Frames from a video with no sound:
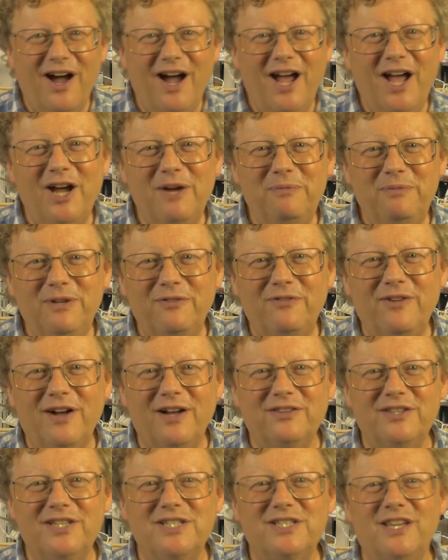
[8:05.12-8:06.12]
I hope you
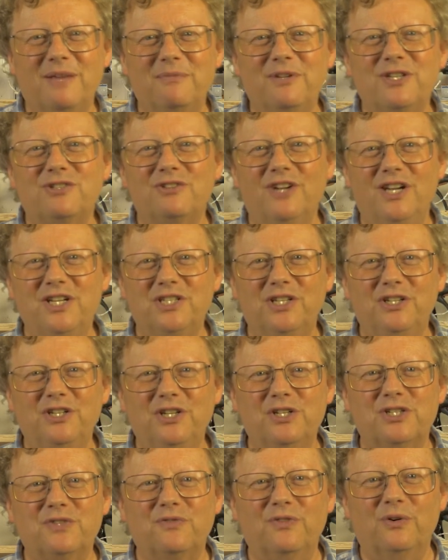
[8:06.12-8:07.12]
found this demonstration
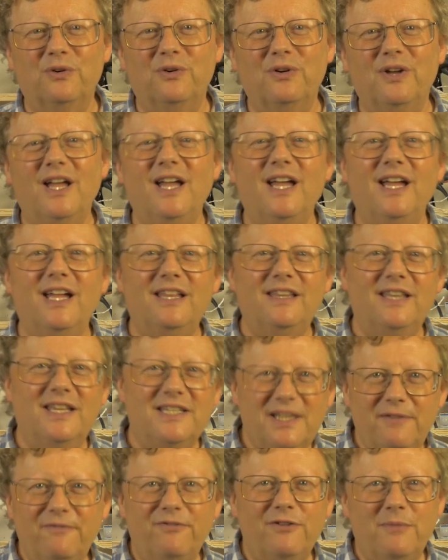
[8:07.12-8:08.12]
useful.
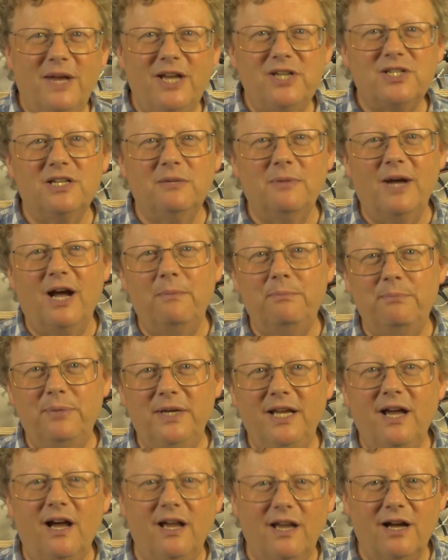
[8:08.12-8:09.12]
There's information about
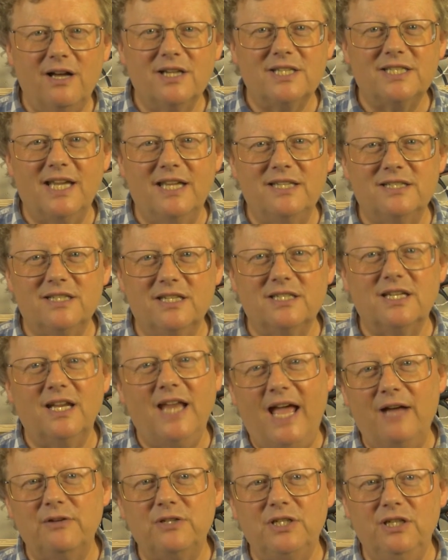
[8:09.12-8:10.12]
PIR sensors and
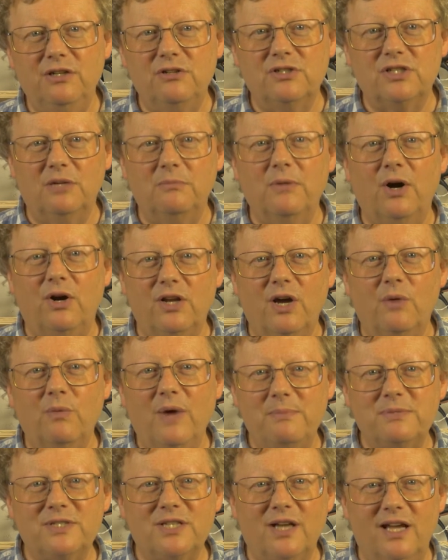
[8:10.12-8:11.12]
how to use them on our
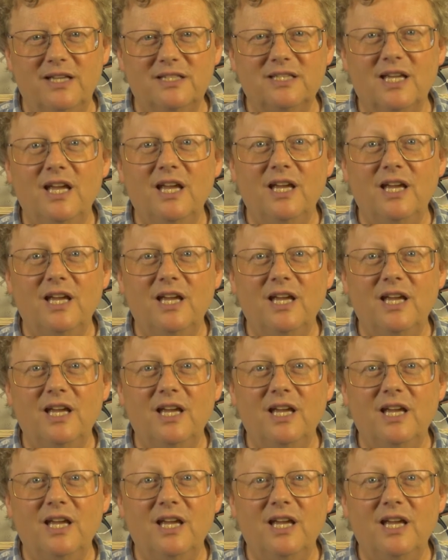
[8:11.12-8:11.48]
website